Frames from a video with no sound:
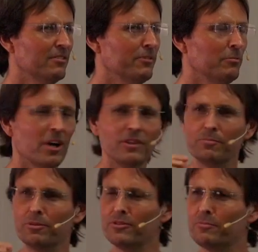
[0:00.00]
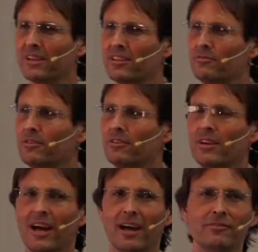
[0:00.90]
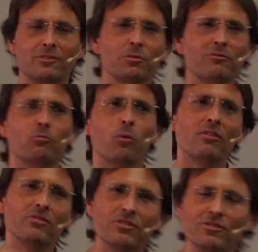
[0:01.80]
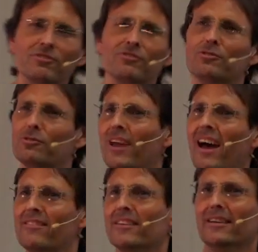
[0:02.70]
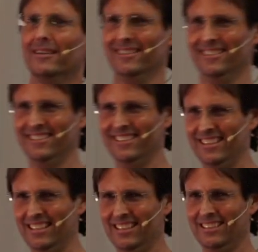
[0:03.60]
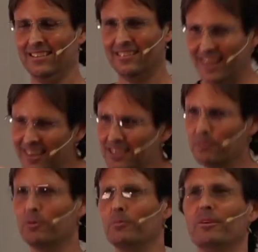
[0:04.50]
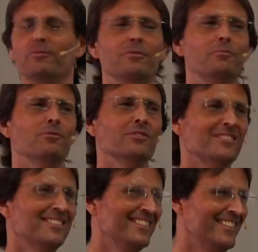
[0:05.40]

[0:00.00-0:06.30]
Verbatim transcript: From God's perspective, you have to have wanted to do that thing. Then it will be rewarded.